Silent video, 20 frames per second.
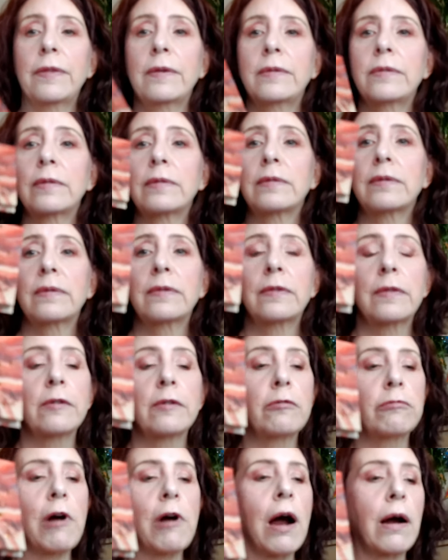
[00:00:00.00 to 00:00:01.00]
this is
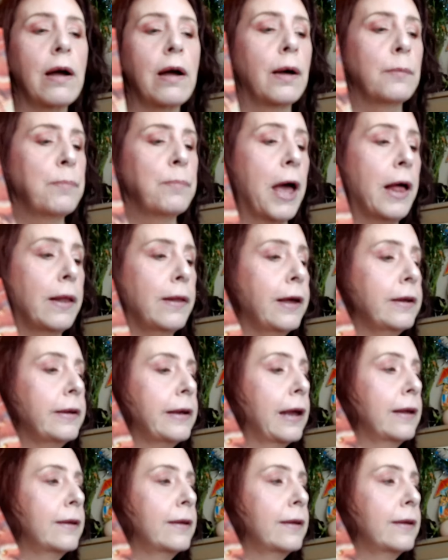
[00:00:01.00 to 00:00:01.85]
the Rock On palette.